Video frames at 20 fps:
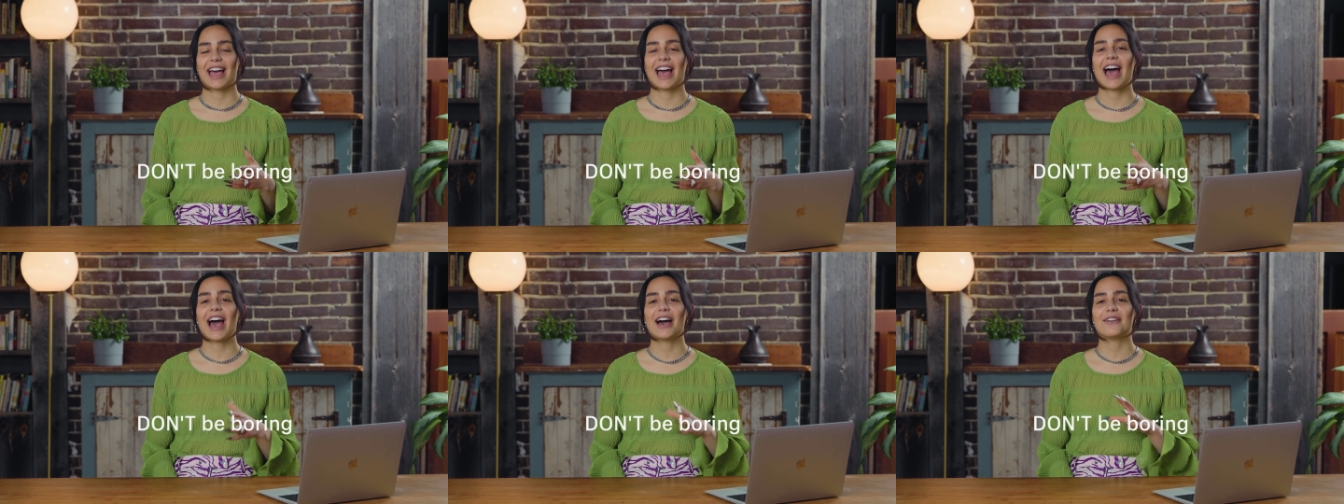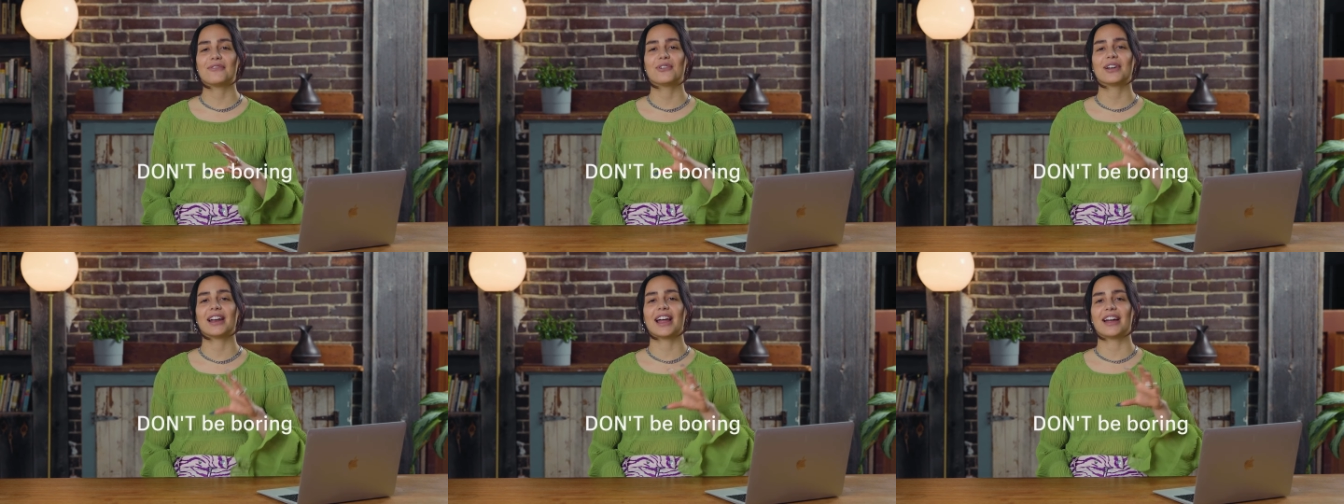
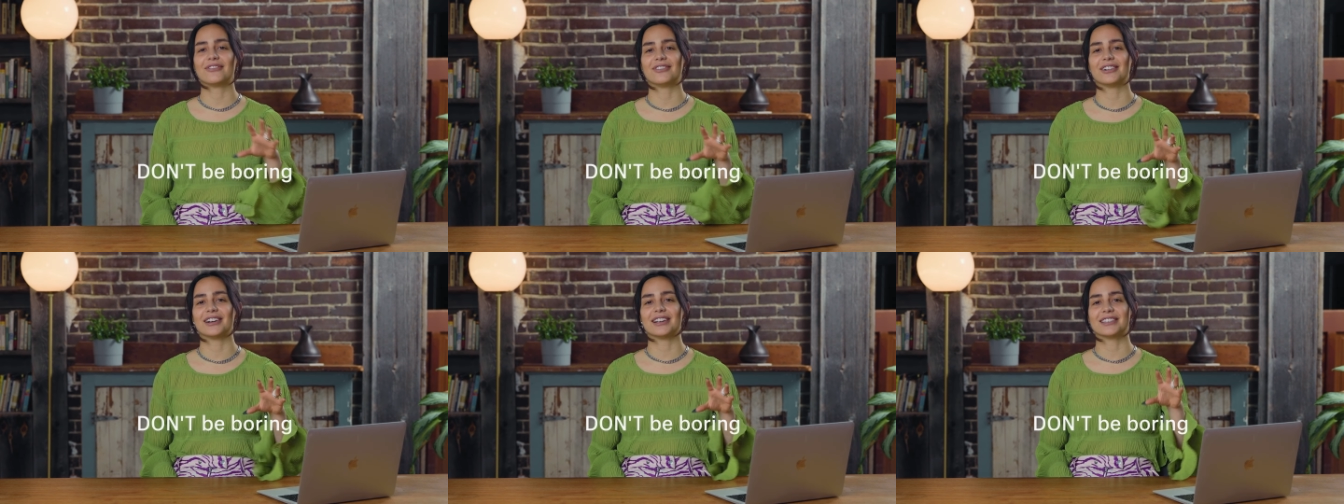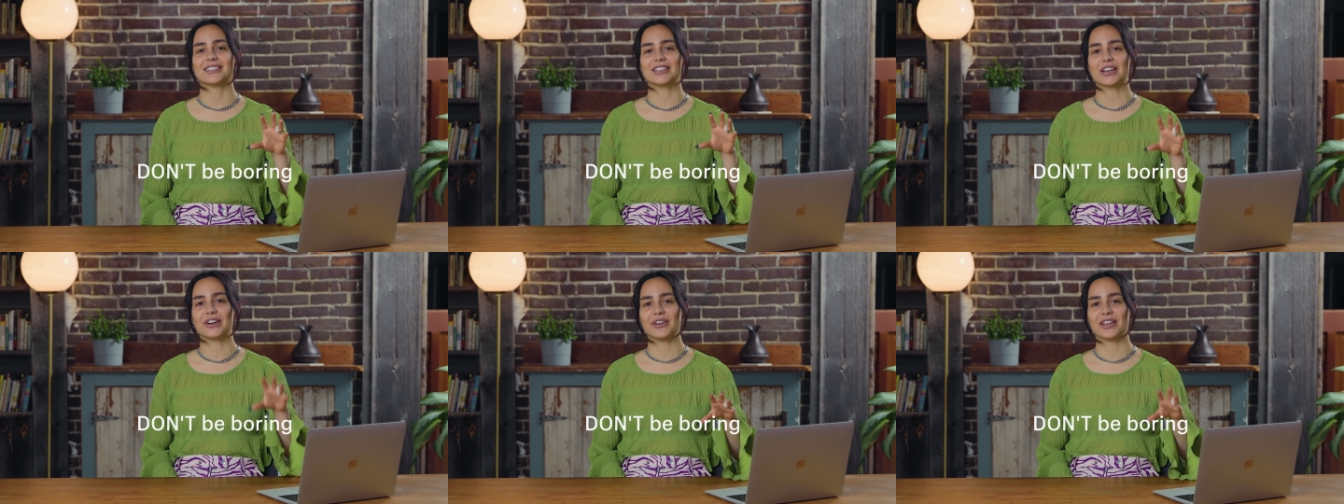have whatever
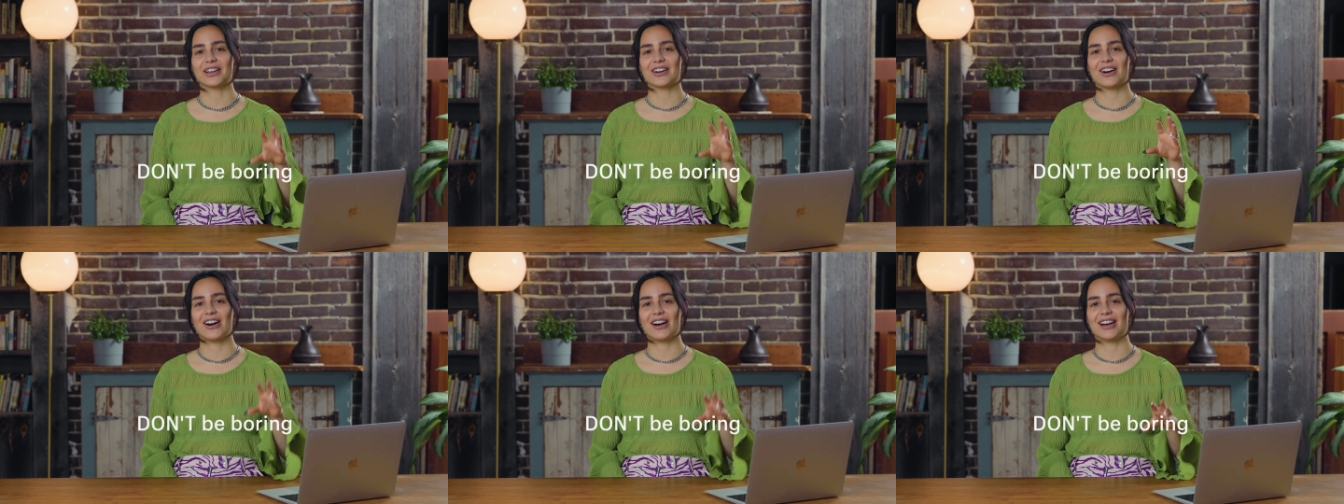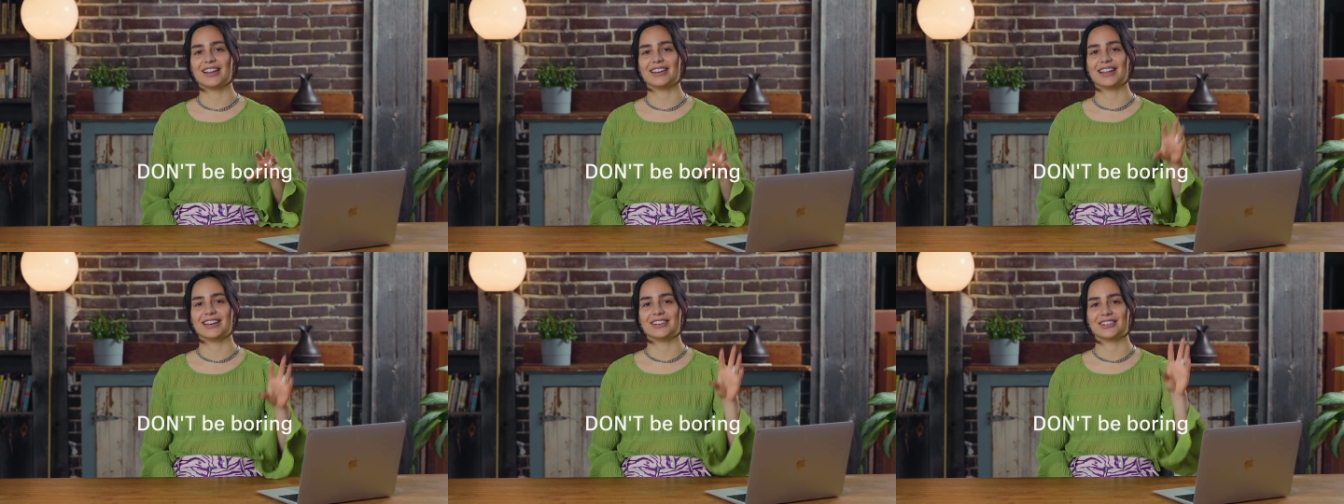is going
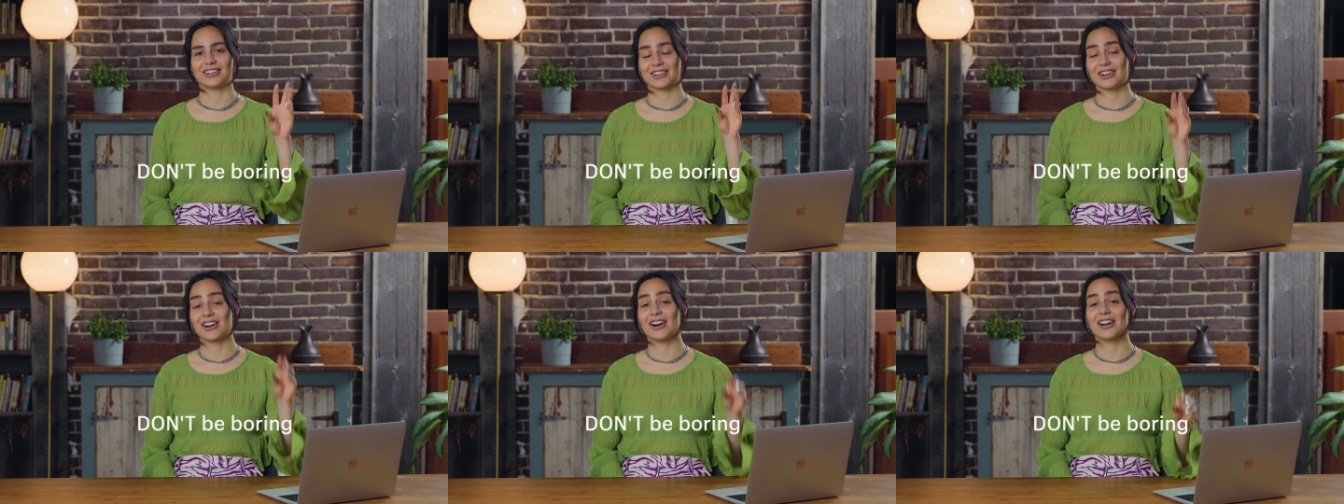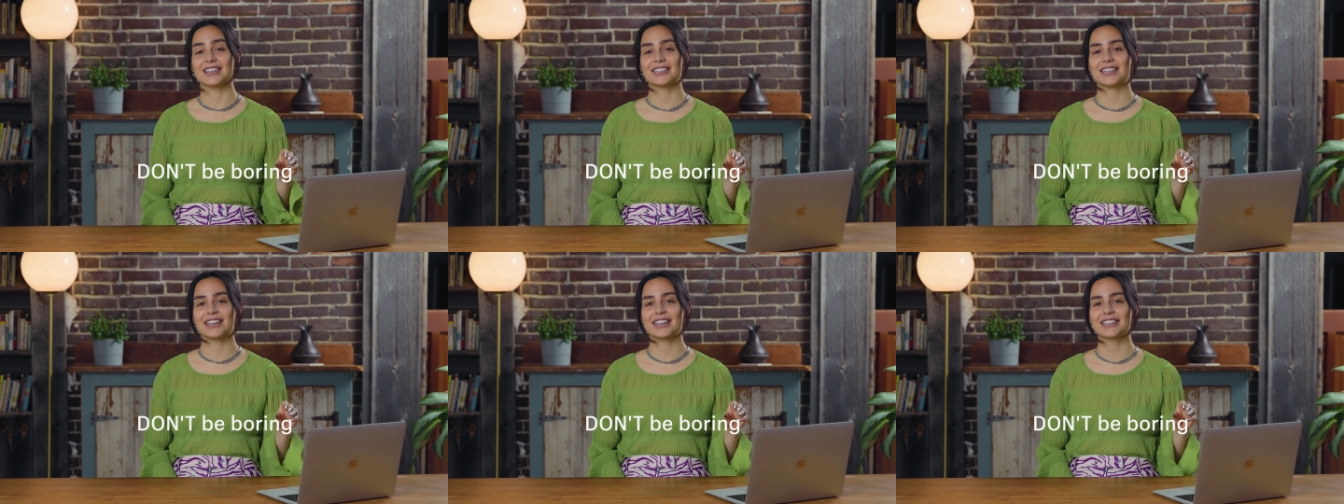on in your
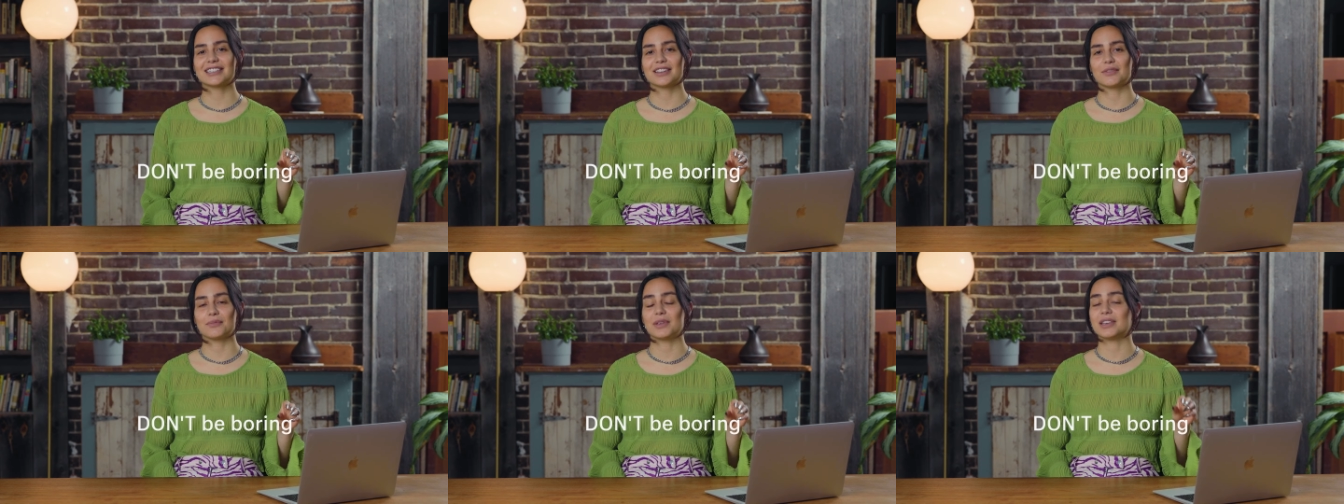content